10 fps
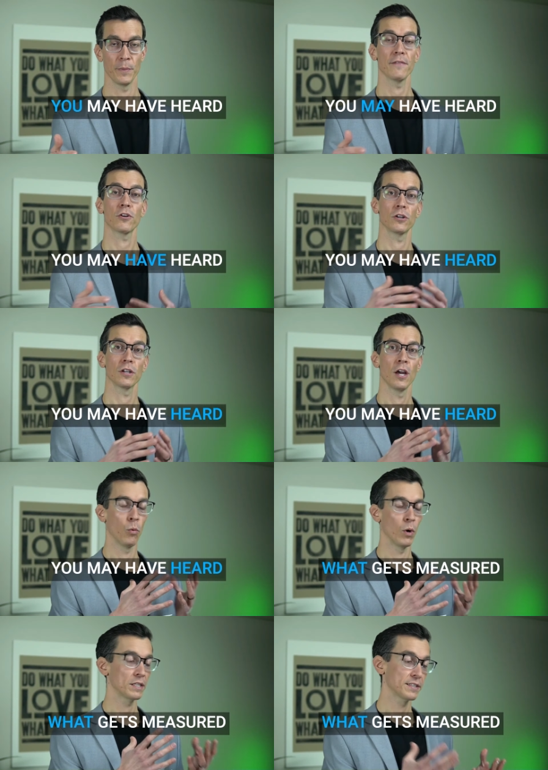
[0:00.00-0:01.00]
You may have heard
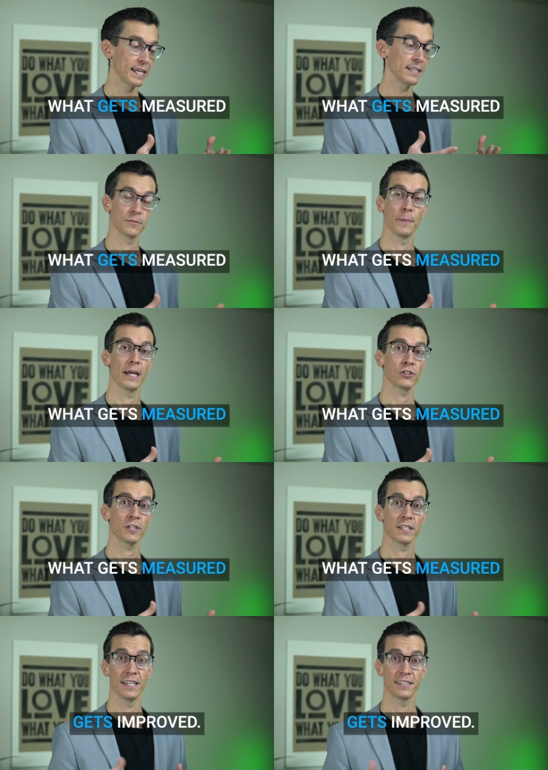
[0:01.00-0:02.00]
what gets
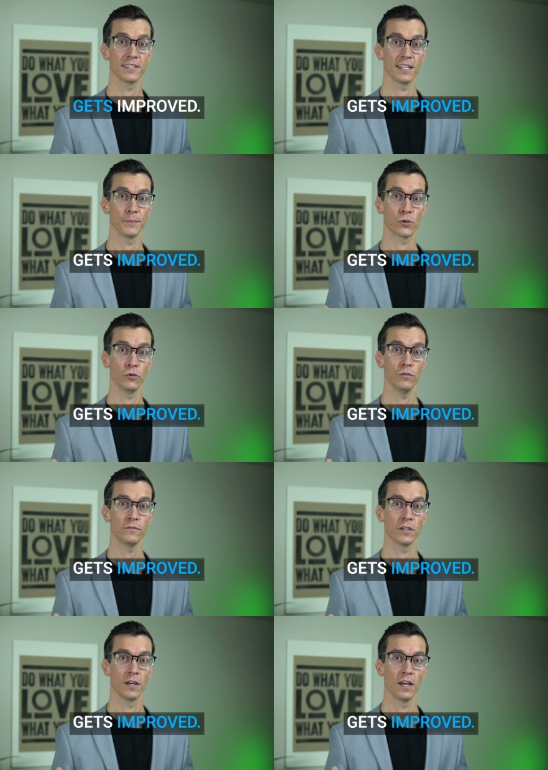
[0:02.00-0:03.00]
measured gets
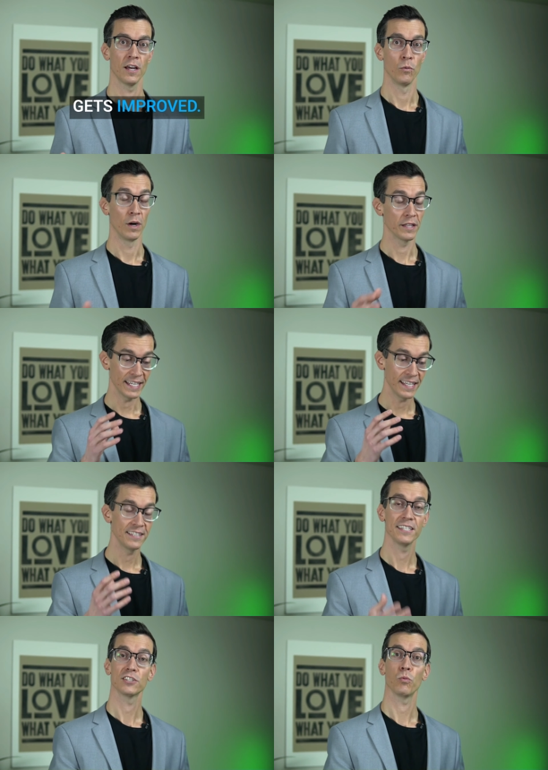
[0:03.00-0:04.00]
improved. Well, the
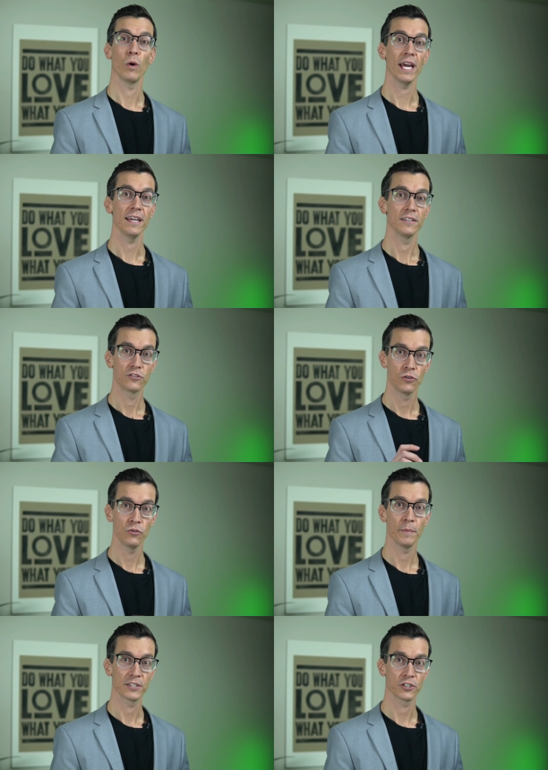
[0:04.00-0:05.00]
easiest way
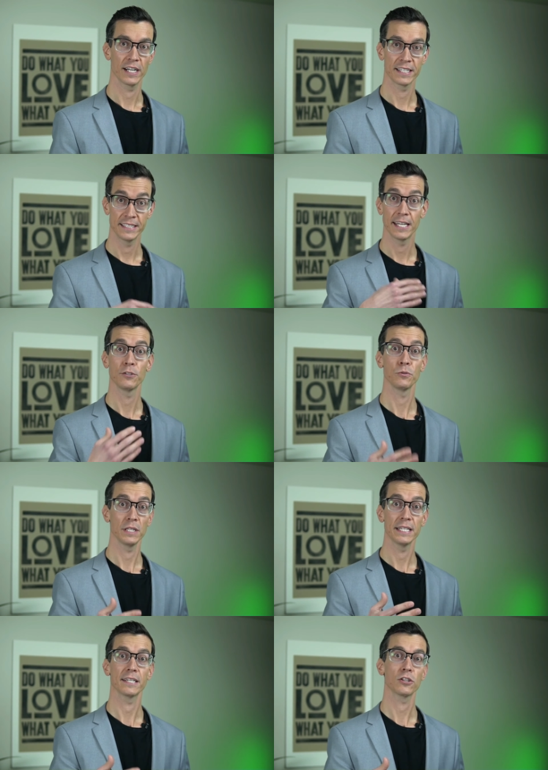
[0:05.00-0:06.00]
to measure and
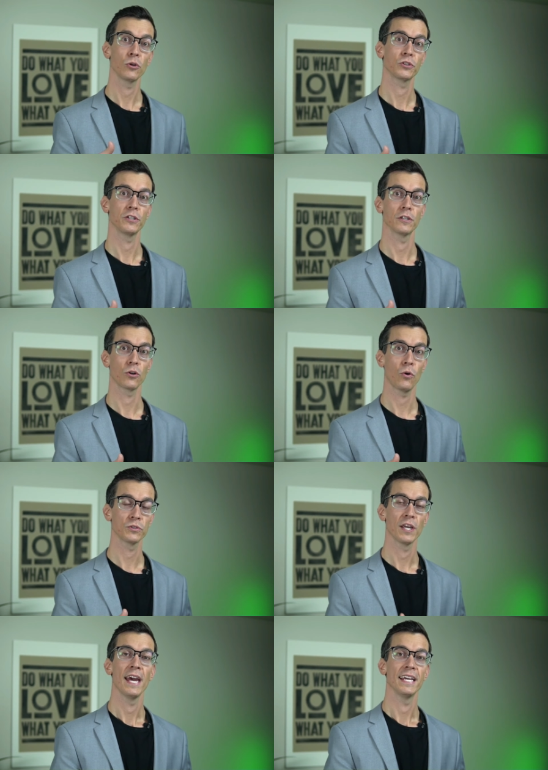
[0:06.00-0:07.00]
continually get closer to your
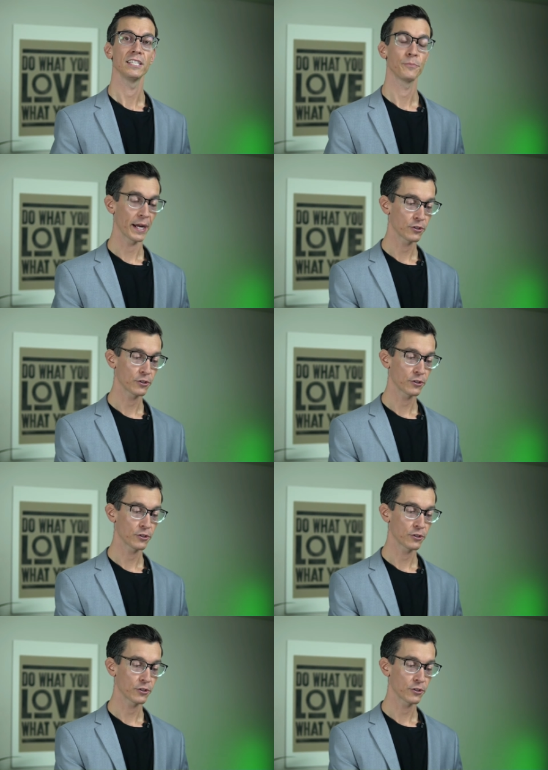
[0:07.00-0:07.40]
goals is by